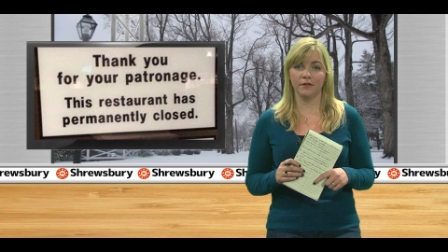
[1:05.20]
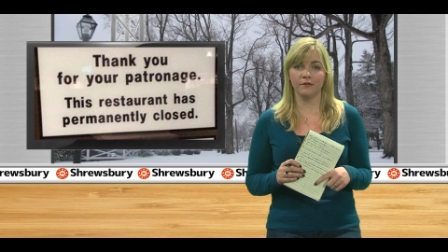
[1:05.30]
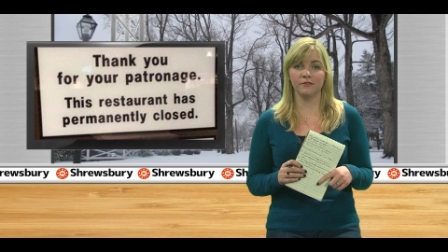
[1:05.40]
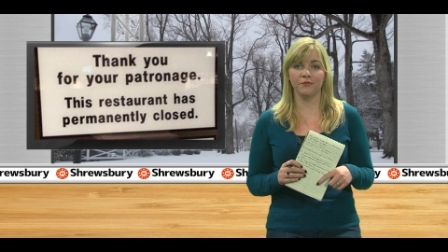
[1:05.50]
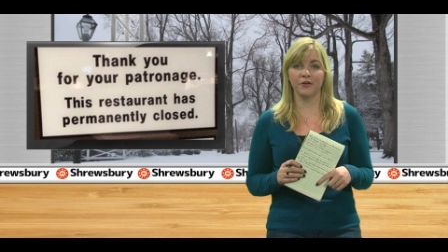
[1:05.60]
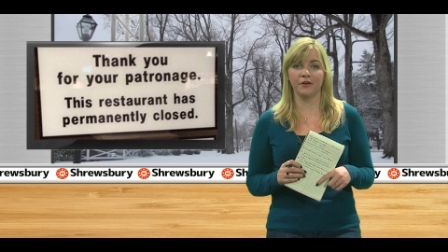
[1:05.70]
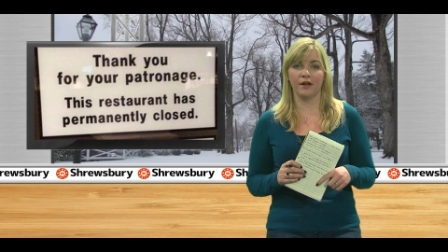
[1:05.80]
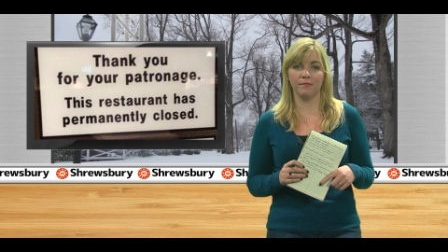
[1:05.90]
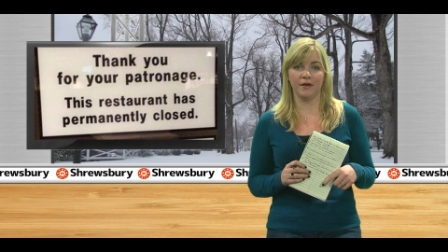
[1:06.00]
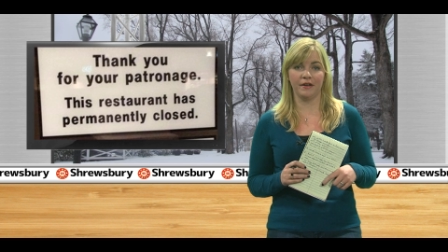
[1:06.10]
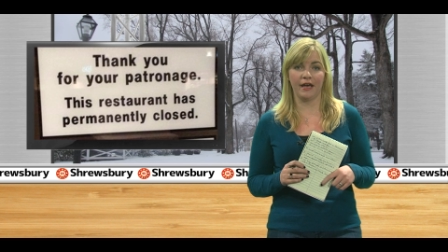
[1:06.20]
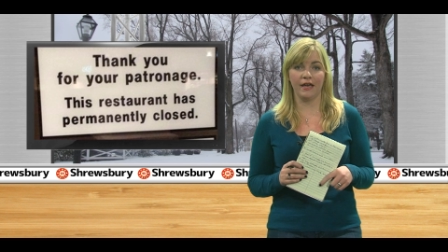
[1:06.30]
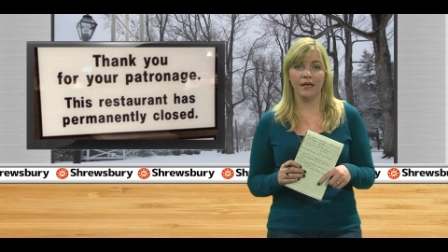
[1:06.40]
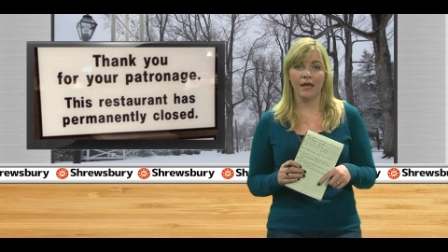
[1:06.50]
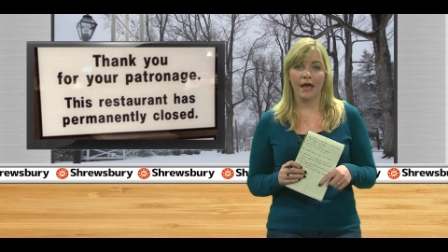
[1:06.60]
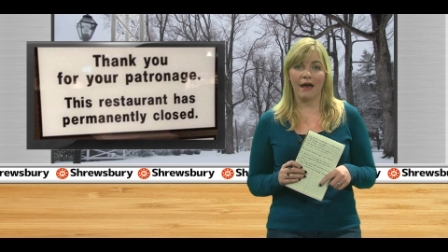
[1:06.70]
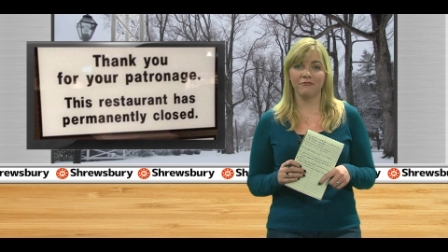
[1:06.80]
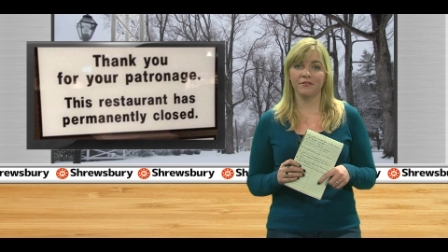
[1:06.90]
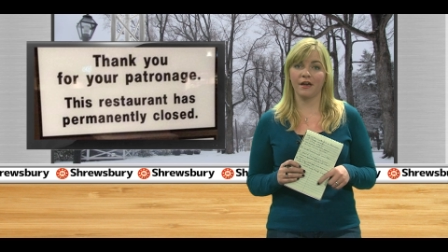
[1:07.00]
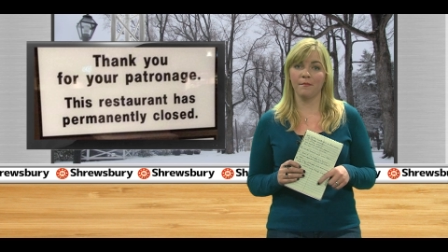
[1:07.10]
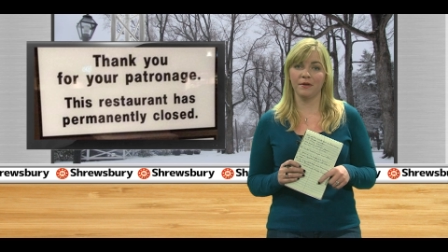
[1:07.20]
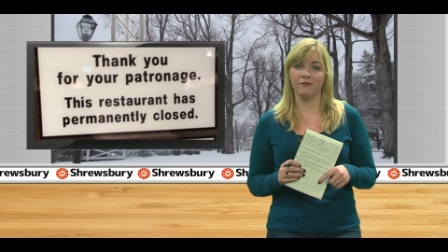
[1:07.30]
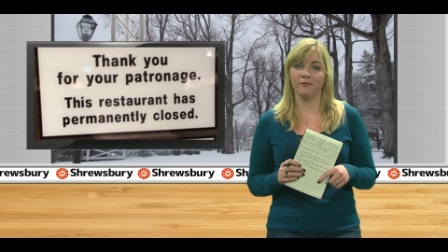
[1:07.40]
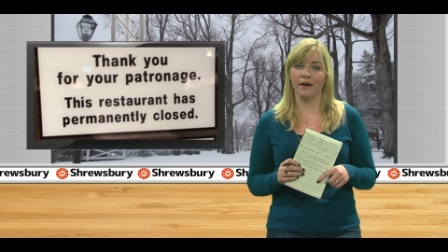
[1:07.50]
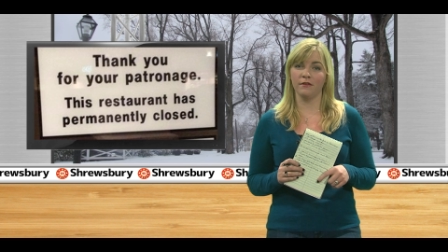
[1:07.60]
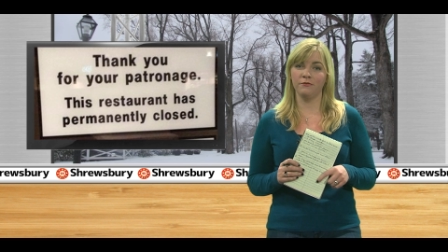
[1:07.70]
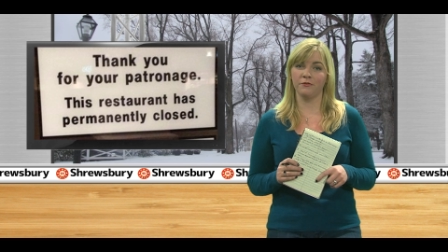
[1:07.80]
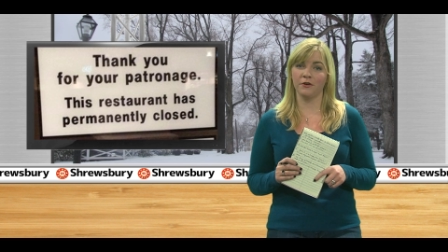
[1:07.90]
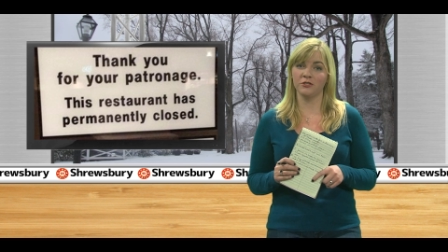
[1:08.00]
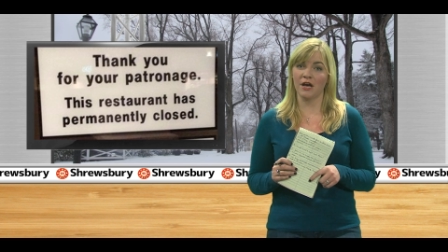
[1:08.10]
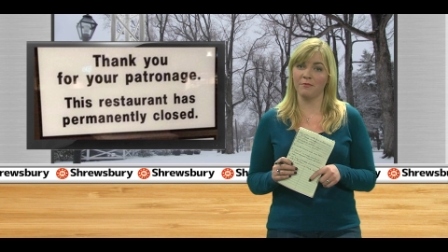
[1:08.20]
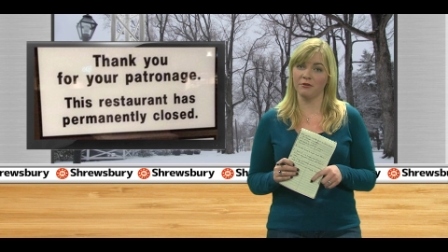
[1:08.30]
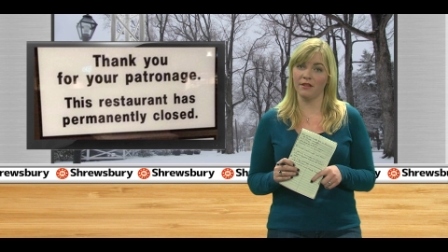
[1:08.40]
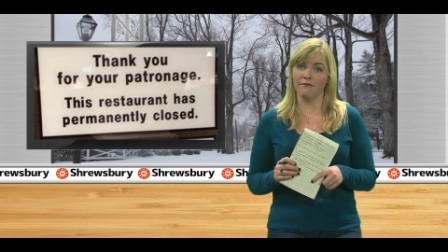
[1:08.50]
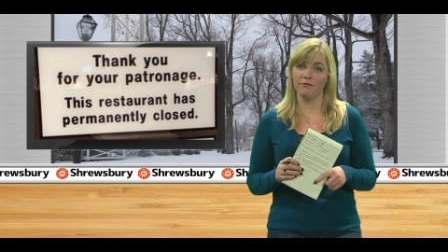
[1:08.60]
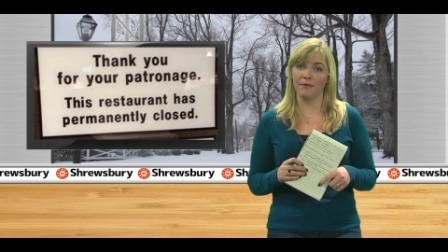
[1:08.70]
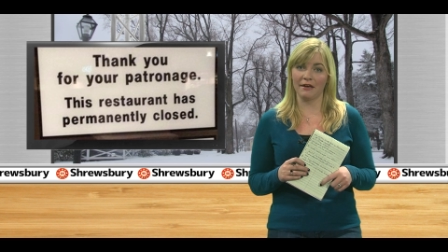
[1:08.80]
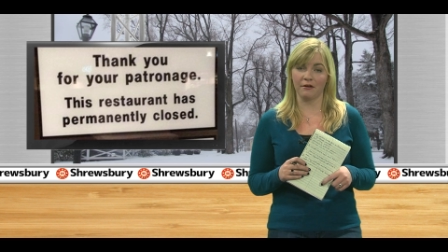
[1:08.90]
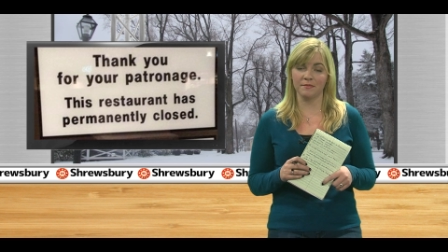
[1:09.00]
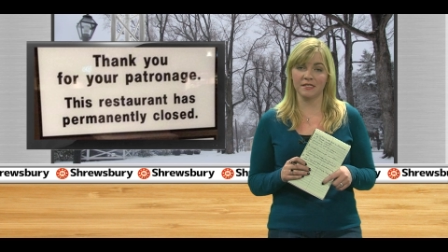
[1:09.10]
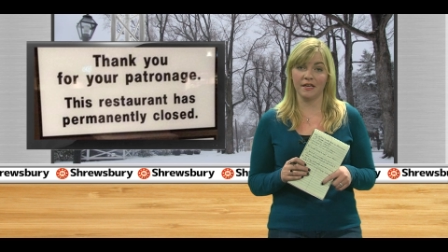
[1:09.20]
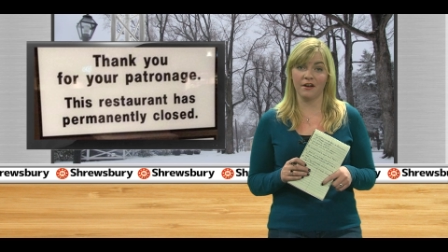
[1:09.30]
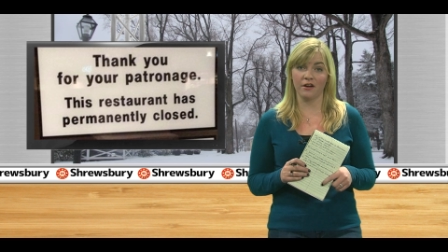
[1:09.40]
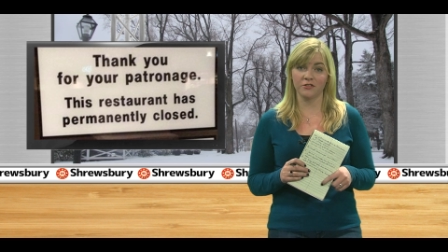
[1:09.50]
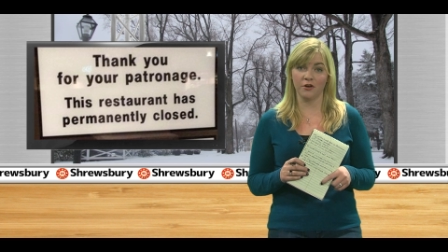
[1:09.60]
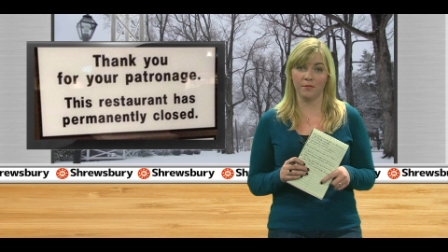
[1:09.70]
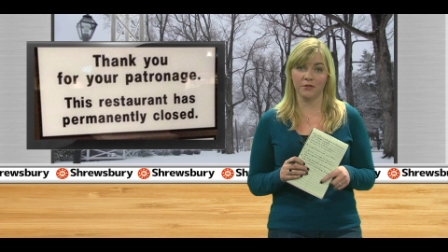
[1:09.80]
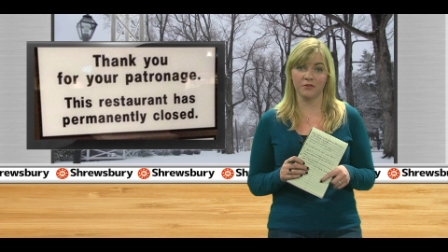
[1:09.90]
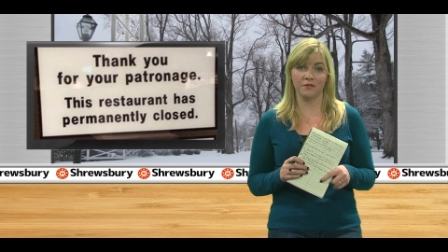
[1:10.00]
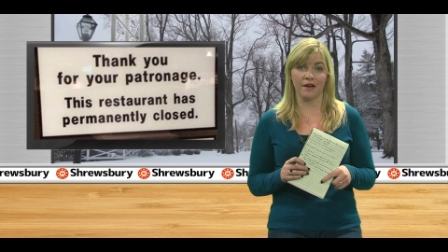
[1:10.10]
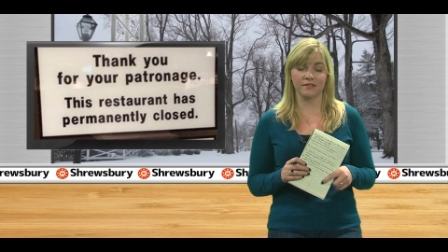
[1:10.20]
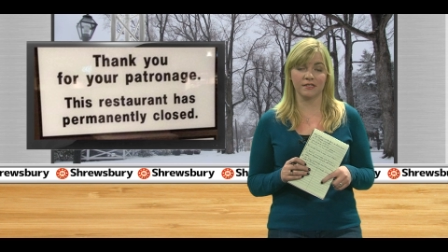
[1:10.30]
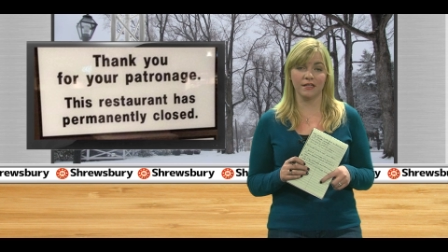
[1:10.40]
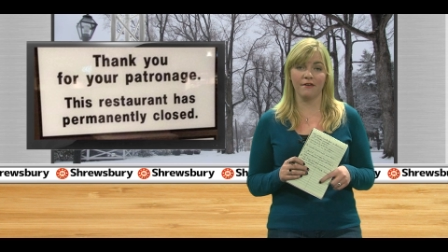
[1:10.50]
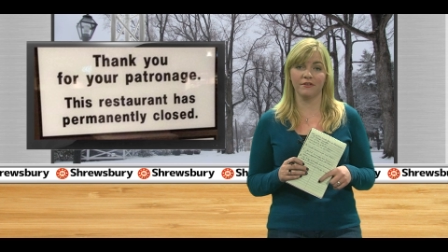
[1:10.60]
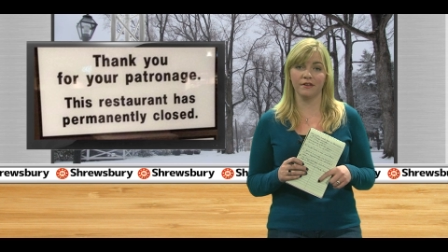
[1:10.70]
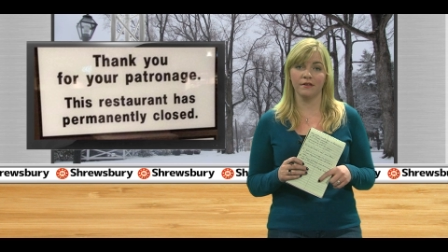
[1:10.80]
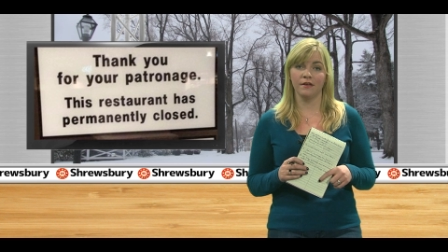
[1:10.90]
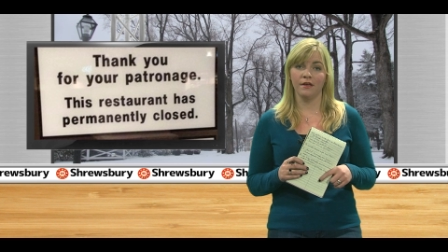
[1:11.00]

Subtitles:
closed for good on Monday after the company filed for Chapter 11 bankruptcy in October 2011.